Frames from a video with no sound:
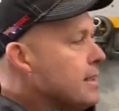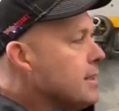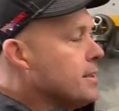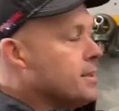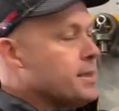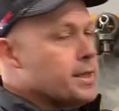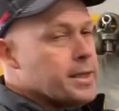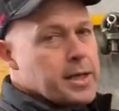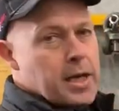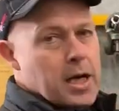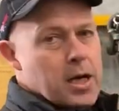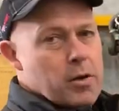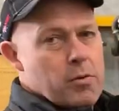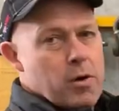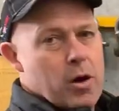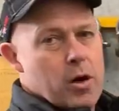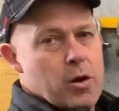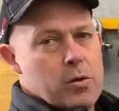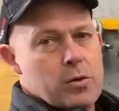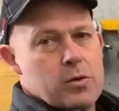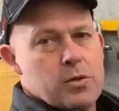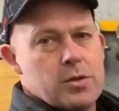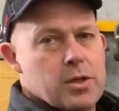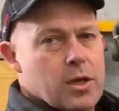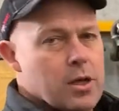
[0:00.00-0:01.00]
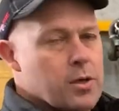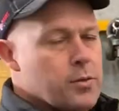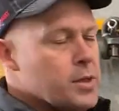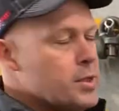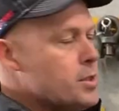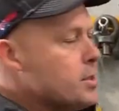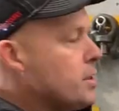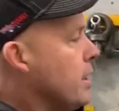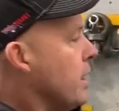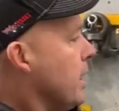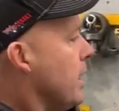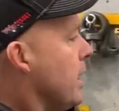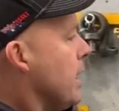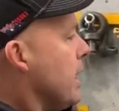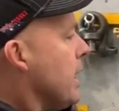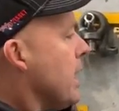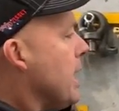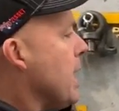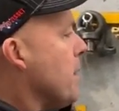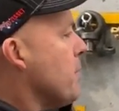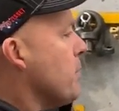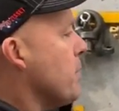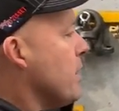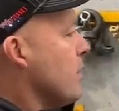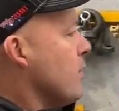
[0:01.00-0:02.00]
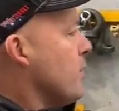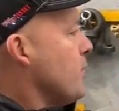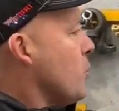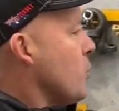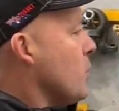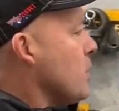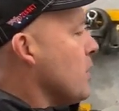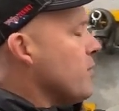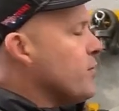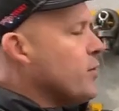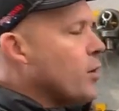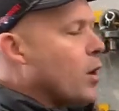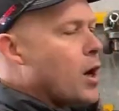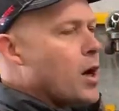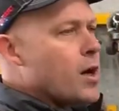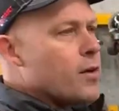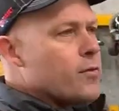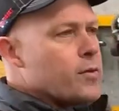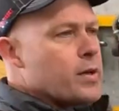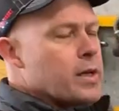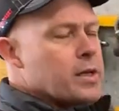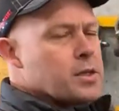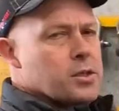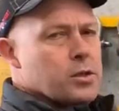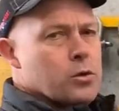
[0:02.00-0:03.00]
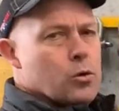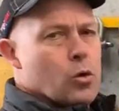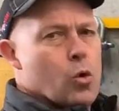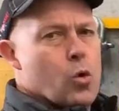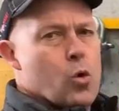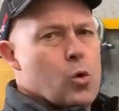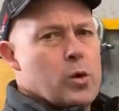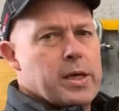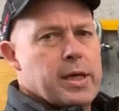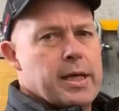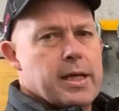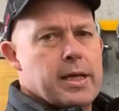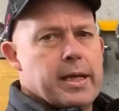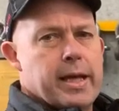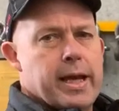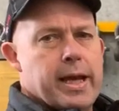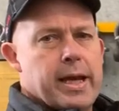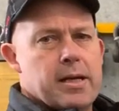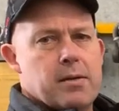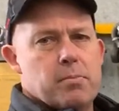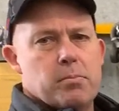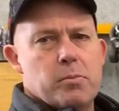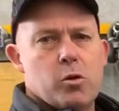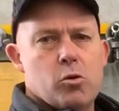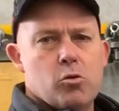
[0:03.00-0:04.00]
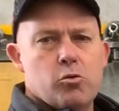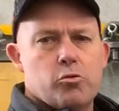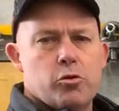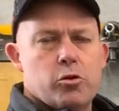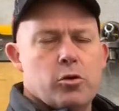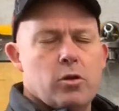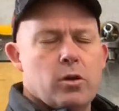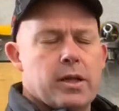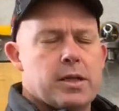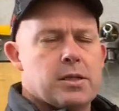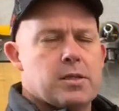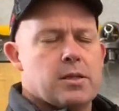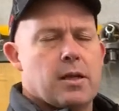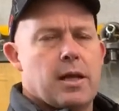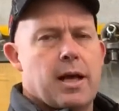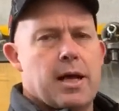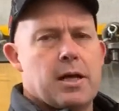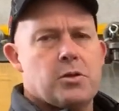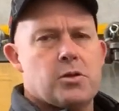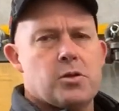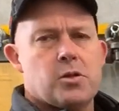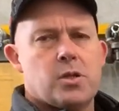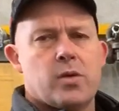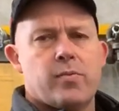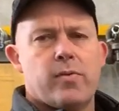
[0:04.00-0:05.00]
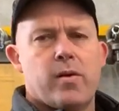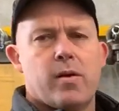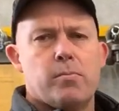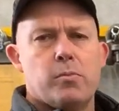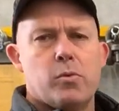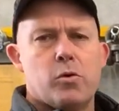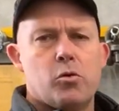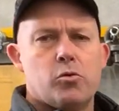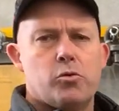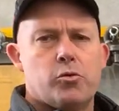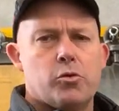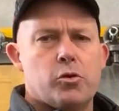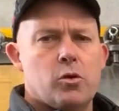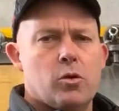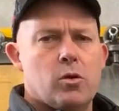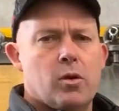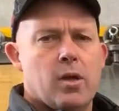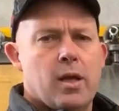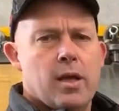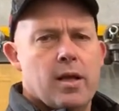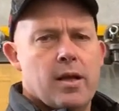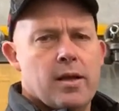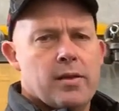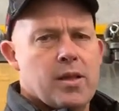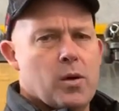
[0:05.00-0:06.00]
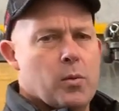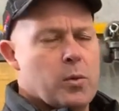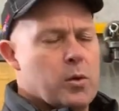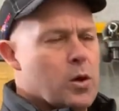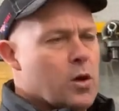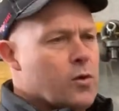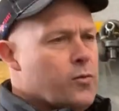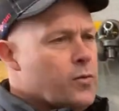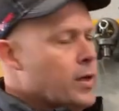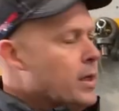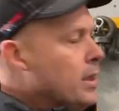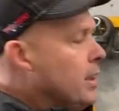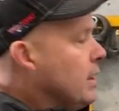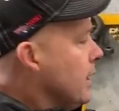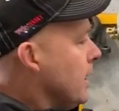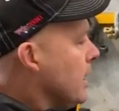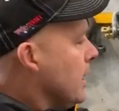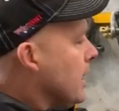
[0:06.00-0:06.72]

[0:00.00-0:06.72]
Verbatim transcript: DRO. So this MD45, it's an all geared head mill drill. It's the largest of our mill drill that we offer.